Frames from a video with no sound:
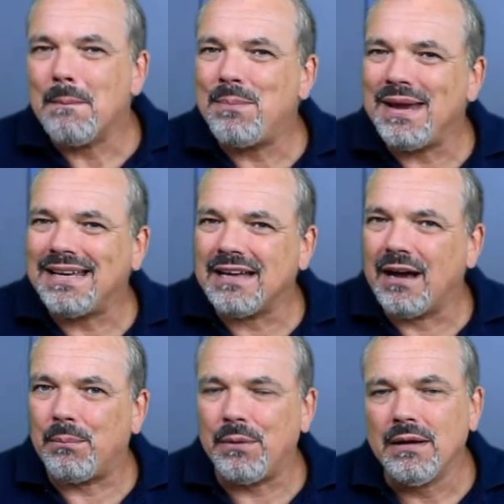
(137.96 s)
picked
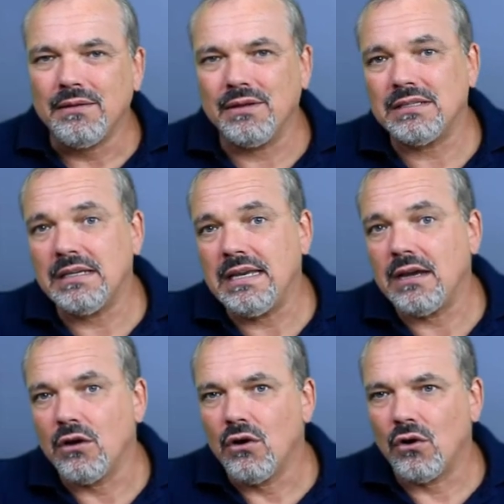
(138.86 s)
up this leak
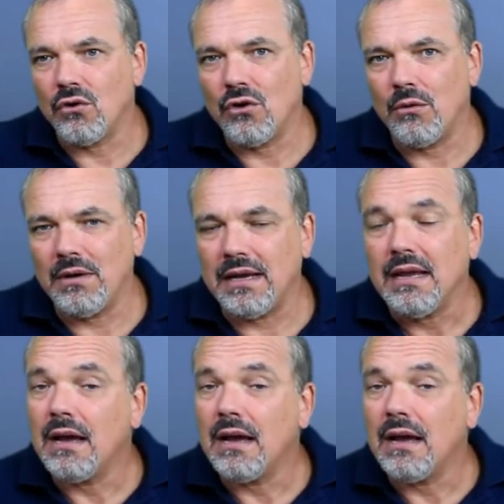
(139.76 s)
or anomaly,